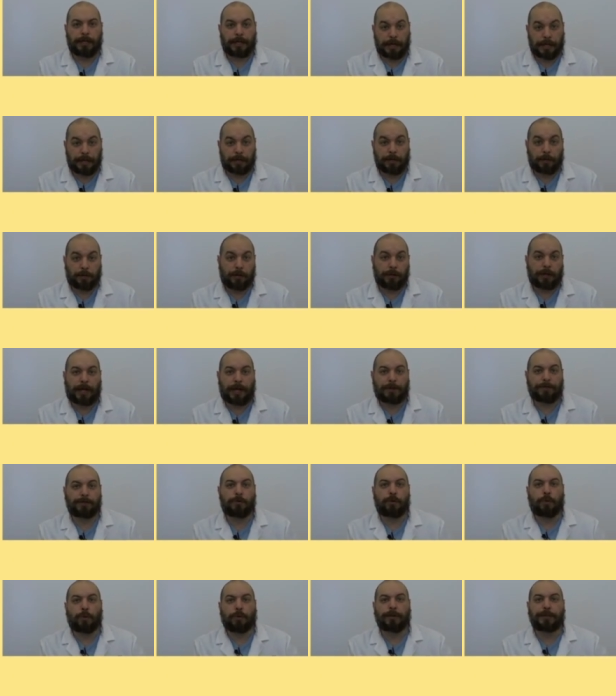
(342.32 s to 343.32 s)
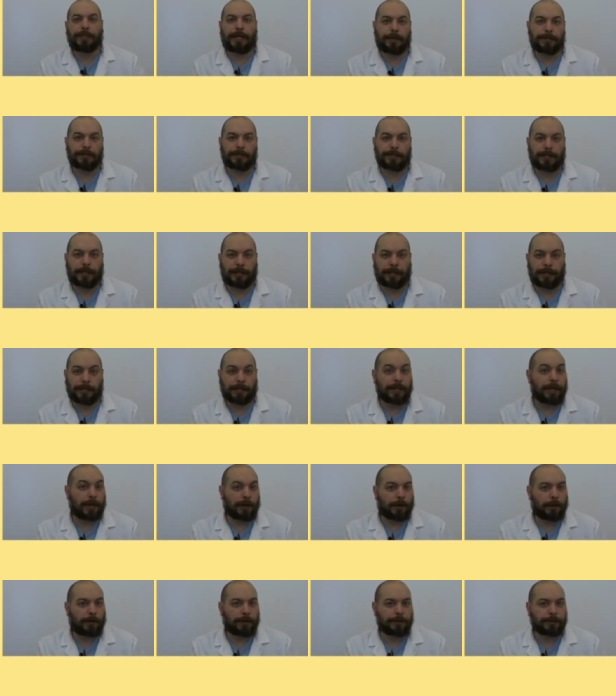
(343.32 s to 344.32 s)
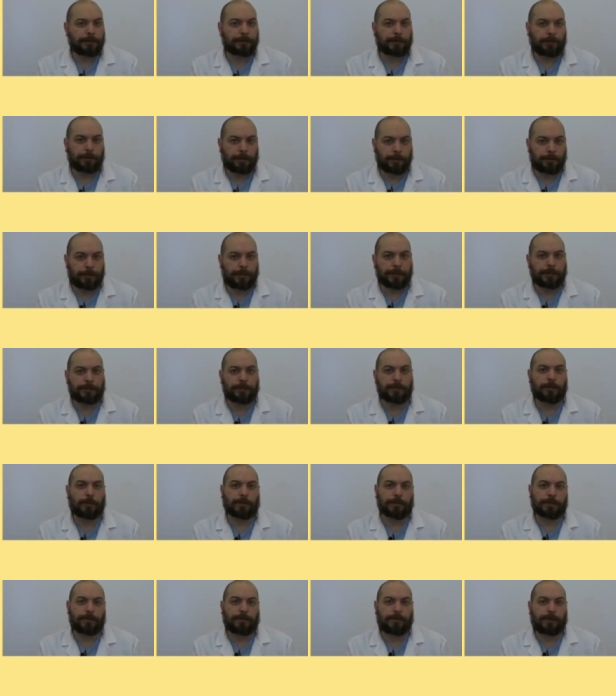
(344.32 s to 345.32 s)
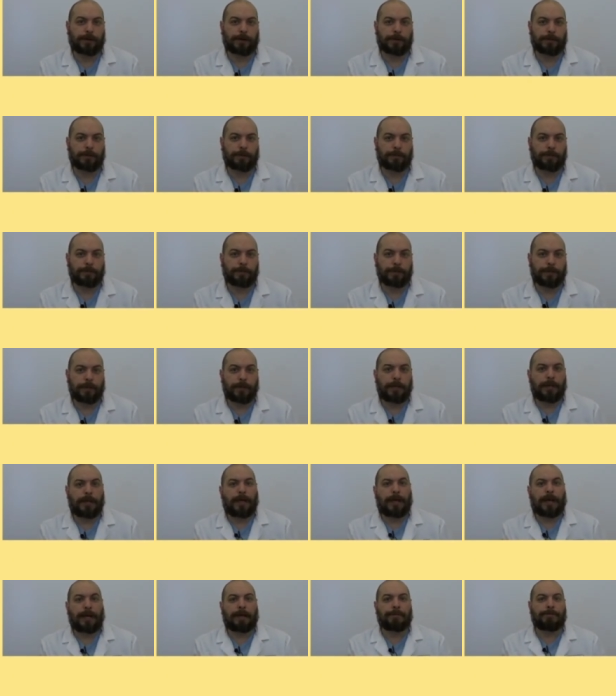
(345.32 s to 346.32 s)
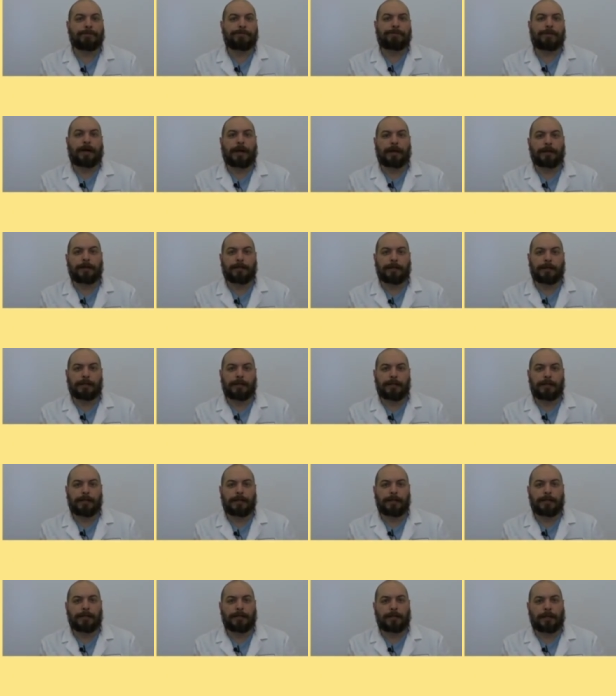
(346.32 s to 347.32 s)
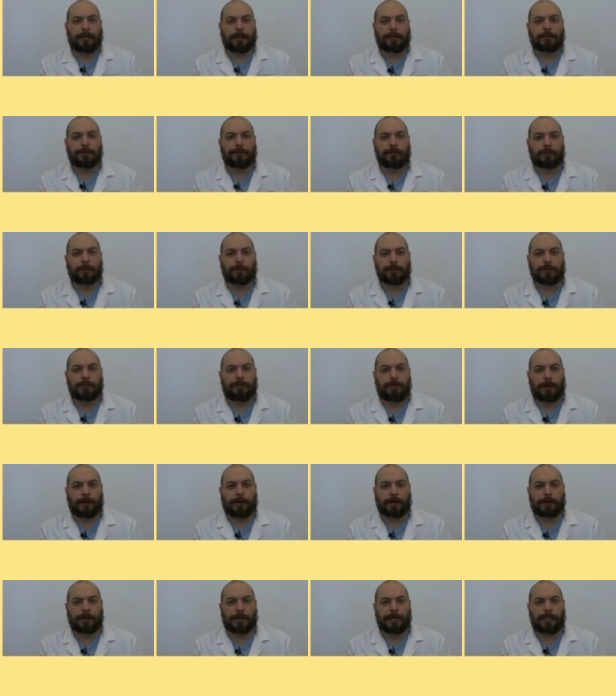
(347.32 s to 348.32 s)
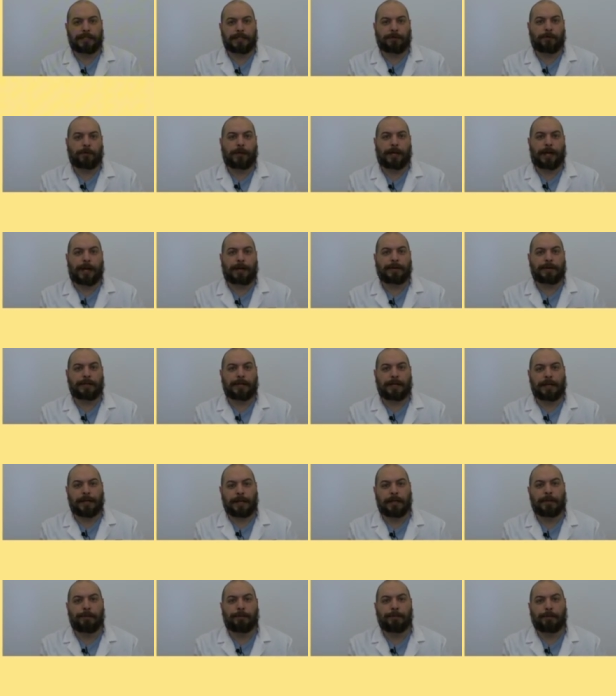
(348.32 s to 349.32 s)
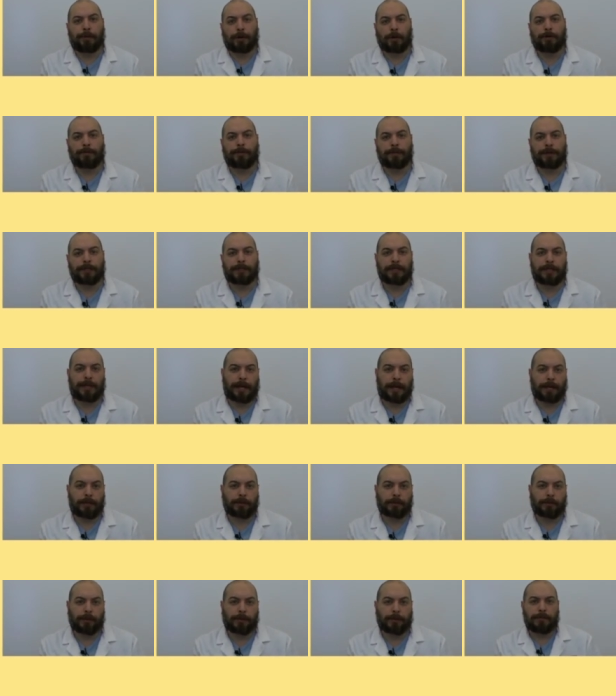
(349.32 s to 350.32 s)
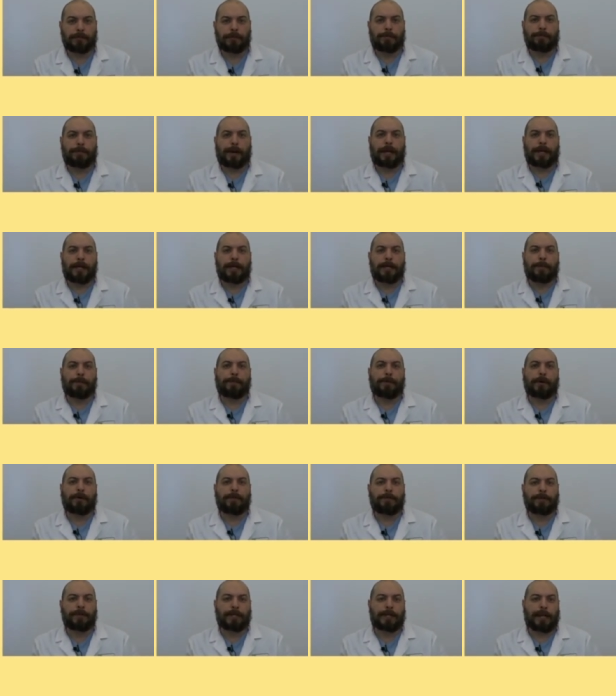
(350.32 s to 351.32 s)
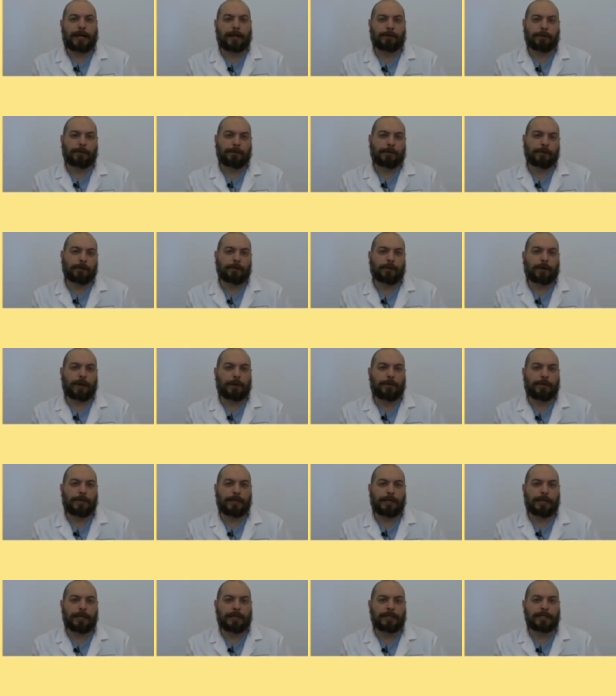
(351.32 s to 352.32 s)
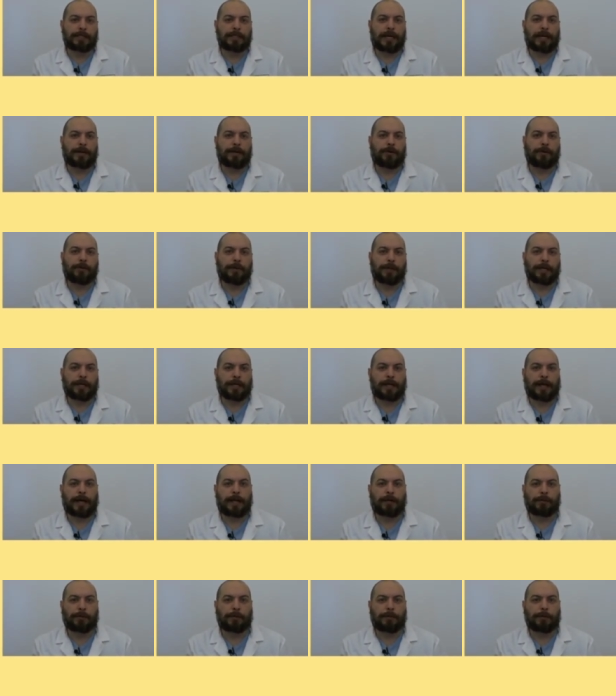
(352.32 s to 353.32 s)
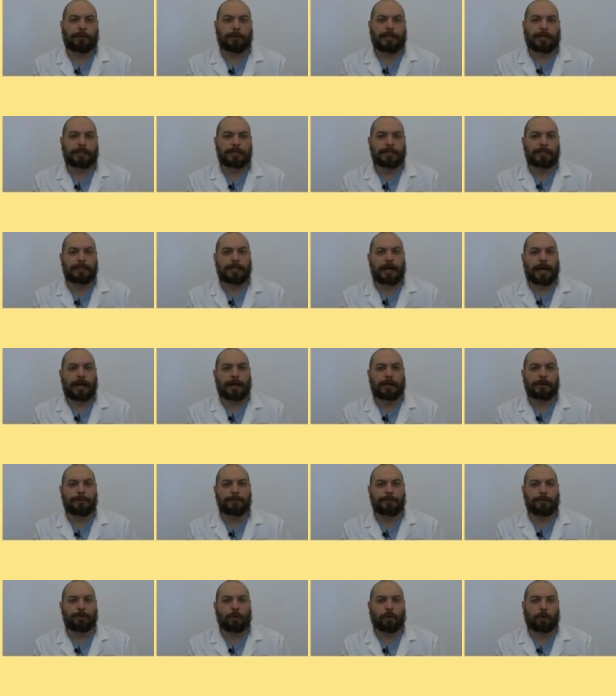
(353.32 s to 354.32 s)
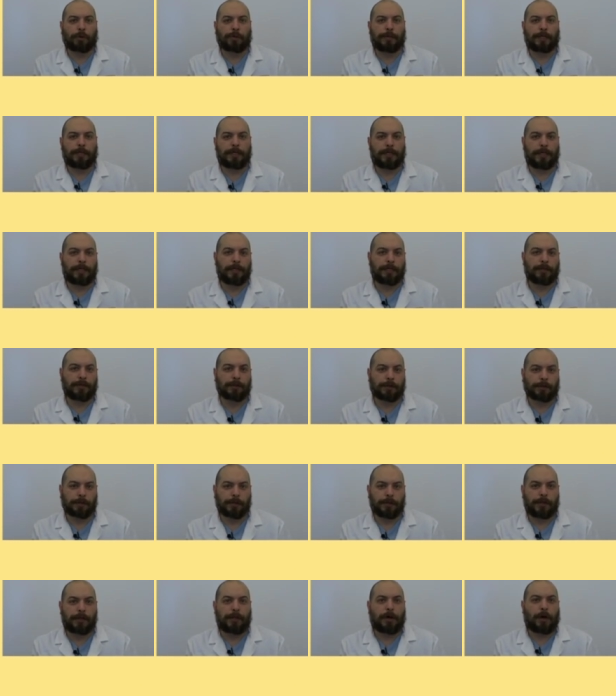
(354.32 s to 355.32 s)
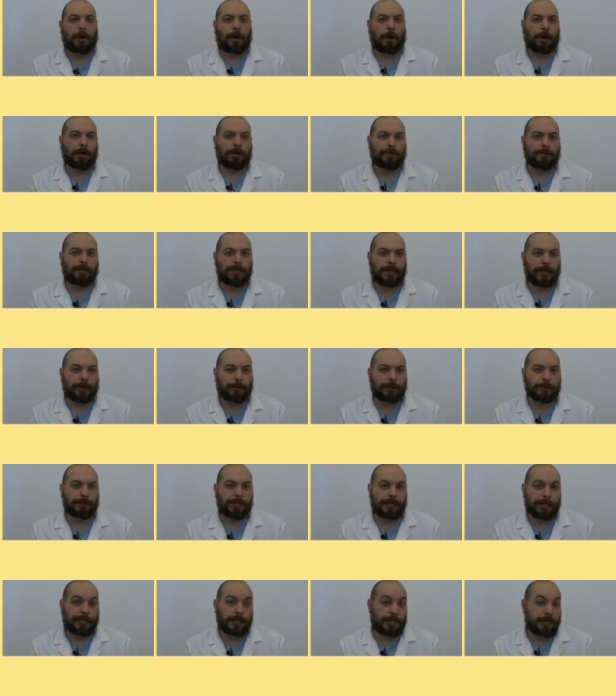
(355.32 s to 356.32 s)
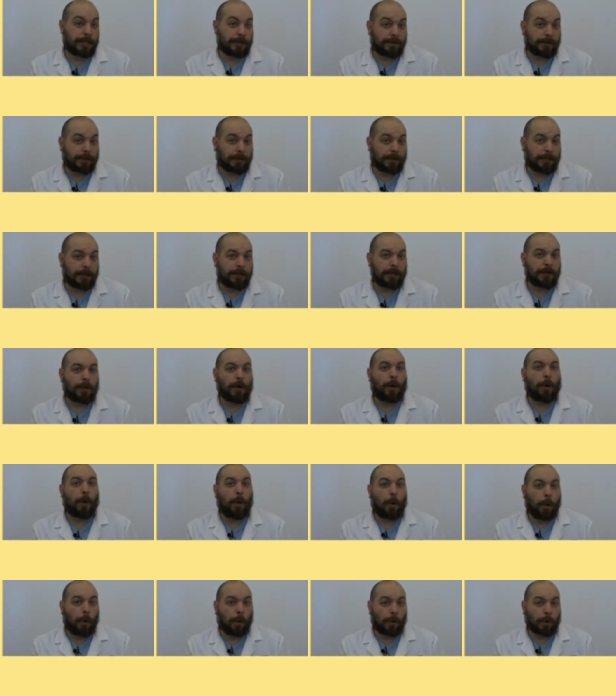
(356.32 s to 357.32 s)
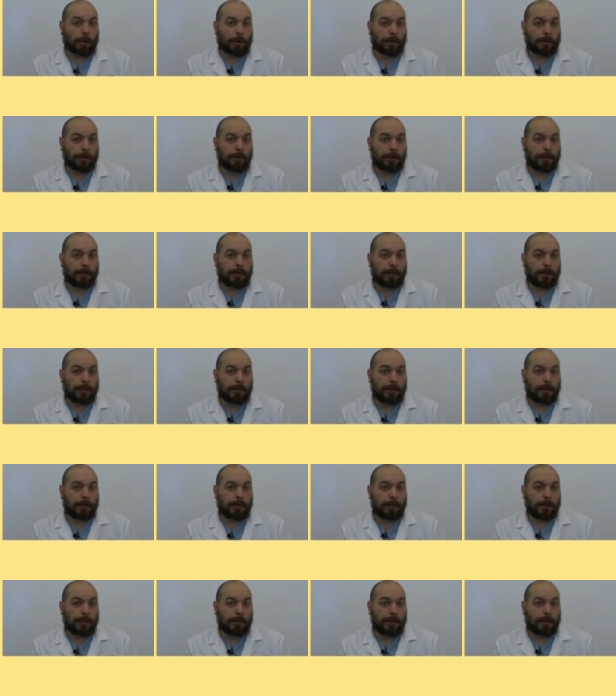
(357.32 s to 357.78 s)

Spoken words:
it could have cooled down slightly. That also could be a source of error. And finally, another source of error is if we had an imperfect calorimeter. By imperfect calorimeter, what I mean is that it would be a calorimeter that's not absorbing either all of the energy evenly, or